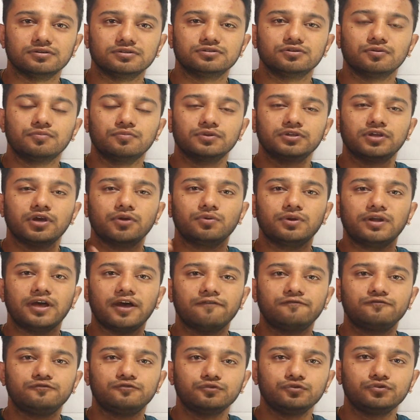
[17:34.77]
So they will
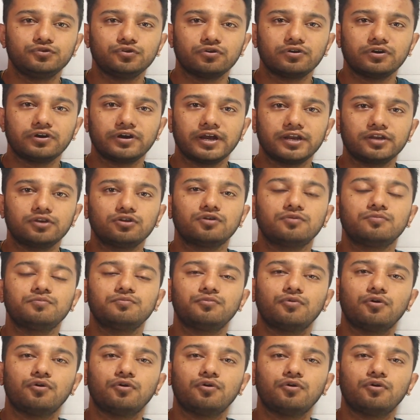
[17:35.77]
have 2 donor atoms.